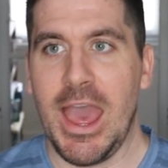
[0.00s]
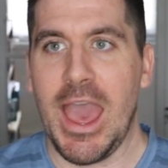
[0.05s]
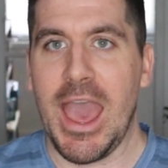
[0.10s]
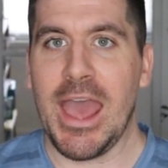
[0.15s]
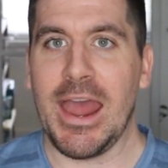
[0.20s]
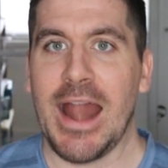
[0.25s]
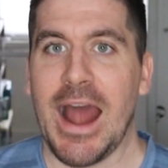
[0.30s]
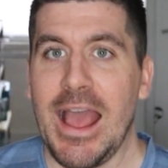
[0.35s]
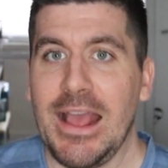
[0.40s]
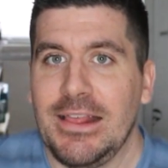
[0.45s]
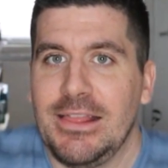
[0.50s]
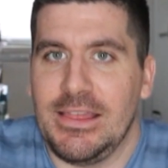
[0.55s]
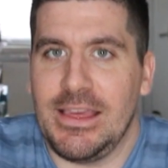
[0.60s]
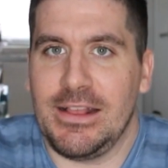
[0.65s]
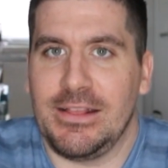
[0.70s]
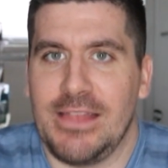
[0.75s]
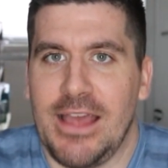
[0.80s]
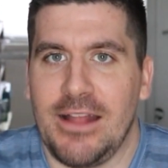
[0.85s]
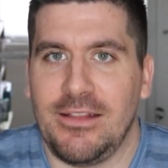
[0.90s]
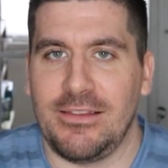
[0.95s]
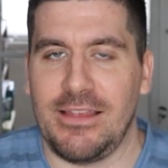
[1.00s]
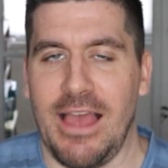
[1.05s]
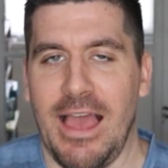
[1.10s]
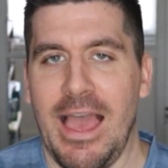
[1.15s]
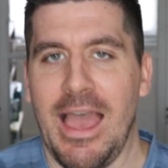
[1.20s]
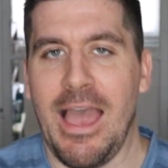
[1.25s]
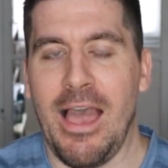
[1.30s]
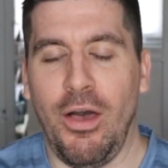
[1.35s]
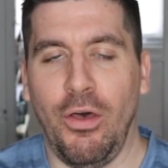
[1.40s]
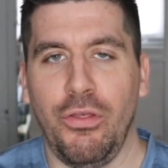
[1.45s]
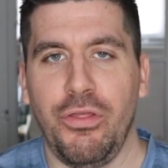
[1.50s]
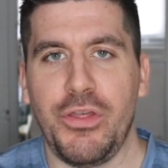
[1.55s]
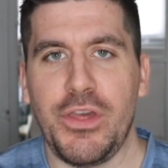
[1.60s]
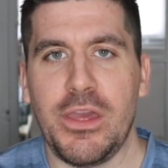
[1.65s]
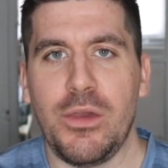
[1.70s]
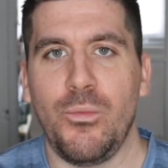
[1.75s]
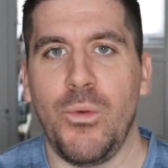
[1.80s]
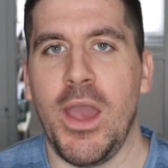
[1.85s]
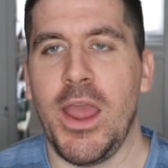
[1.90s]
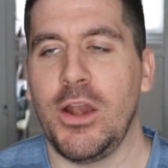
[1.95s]
And I think that's a
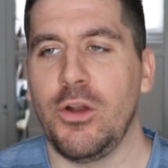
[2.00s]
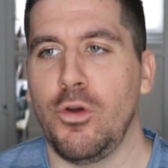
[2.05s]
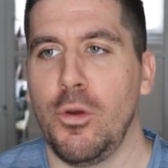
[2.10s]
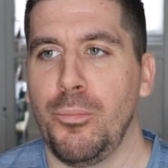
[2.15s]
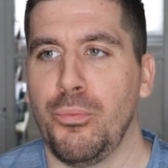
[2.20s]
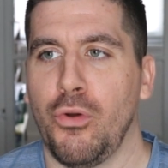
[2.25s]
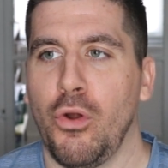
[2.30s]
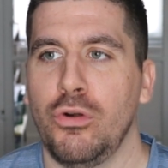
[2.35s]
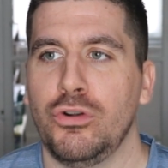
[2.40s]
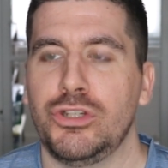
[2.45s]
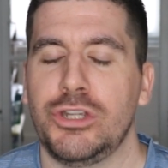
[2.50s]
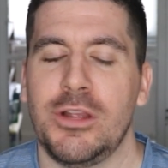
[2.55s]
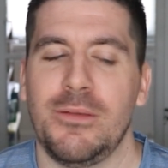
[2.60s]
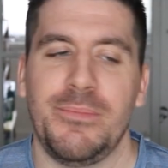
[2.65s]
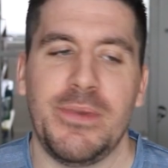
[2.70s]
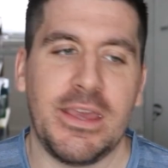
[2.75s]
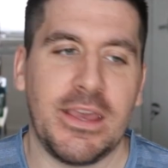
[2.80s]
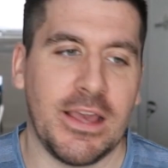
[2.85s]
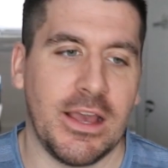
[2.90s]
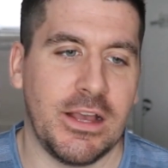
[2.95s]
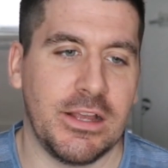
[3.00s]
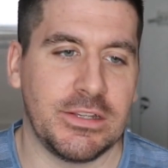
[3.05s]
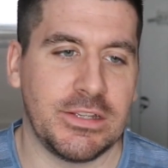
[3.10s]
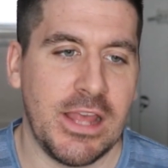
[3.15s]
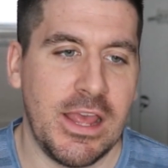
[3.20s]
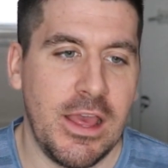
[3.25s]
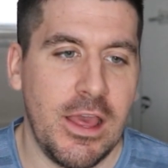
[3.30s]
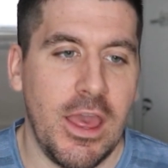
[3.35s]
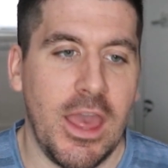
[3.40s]
healthy way to approach it because